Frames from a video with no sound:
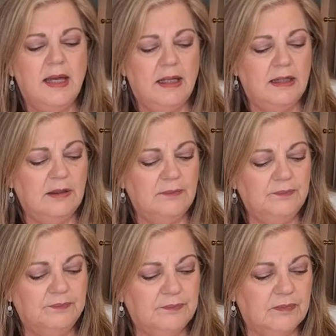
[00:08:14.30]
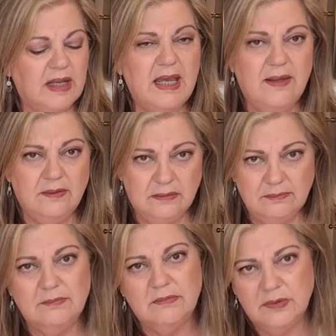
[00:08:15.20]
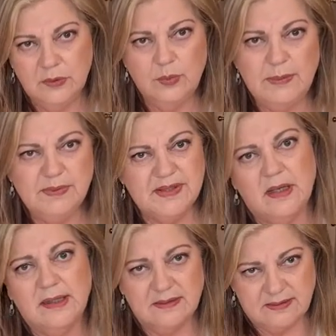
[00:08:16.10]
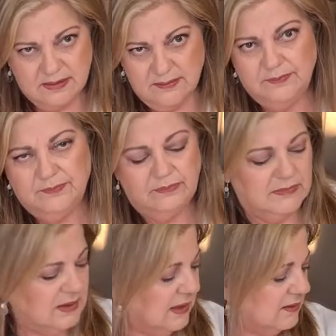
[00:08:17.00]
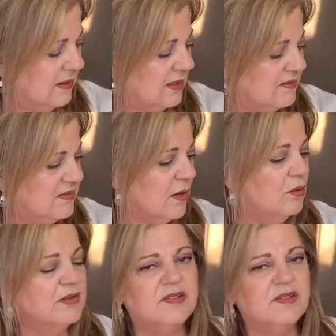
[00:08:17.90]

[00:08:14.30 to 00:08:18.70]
um, and the websites and, and so on.